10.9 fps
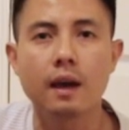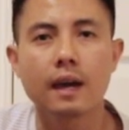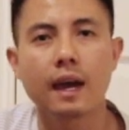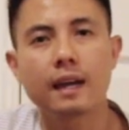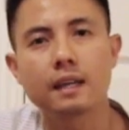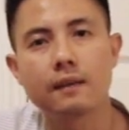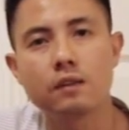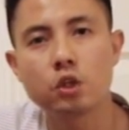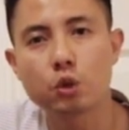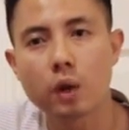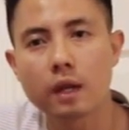And if
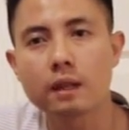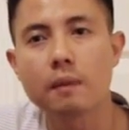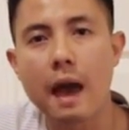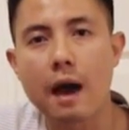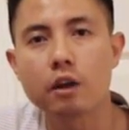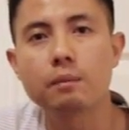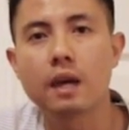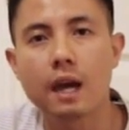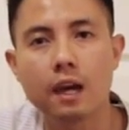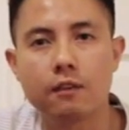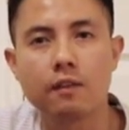you train them how to
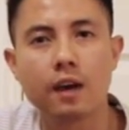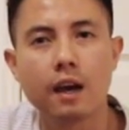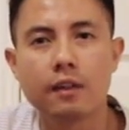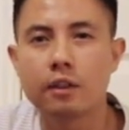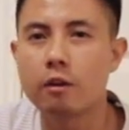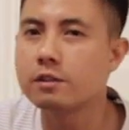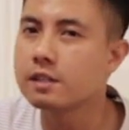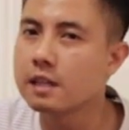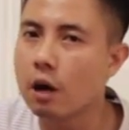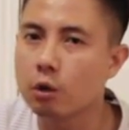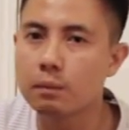behave, there's
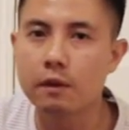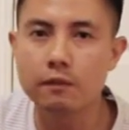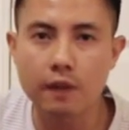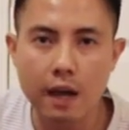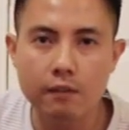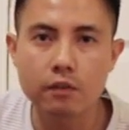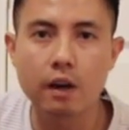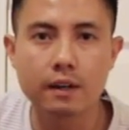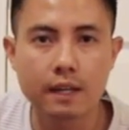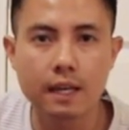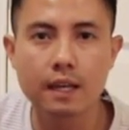seldom, if ever,
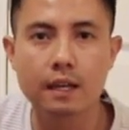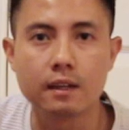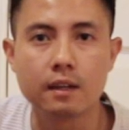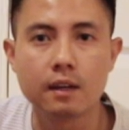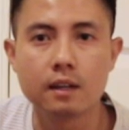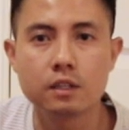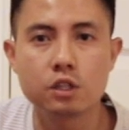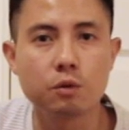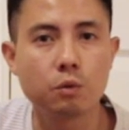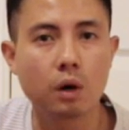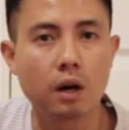a need
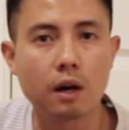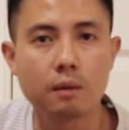to